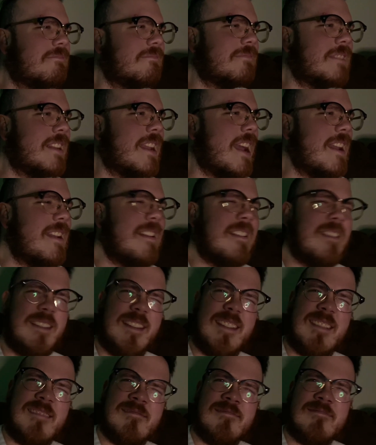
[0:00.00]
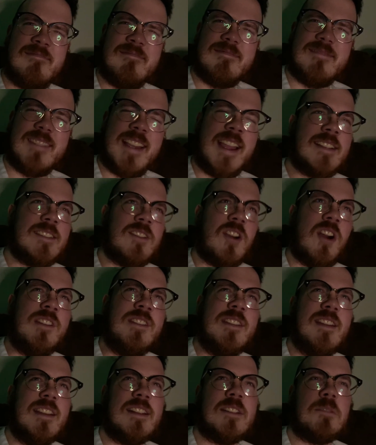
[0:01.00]
kind of thing. It's hard
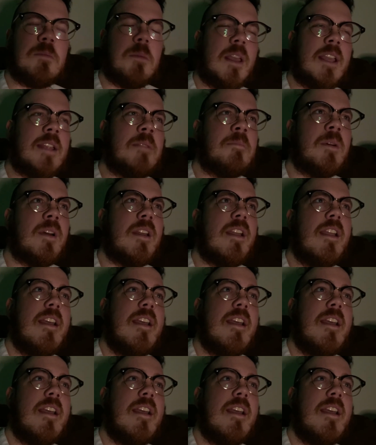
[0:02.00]
to explain, but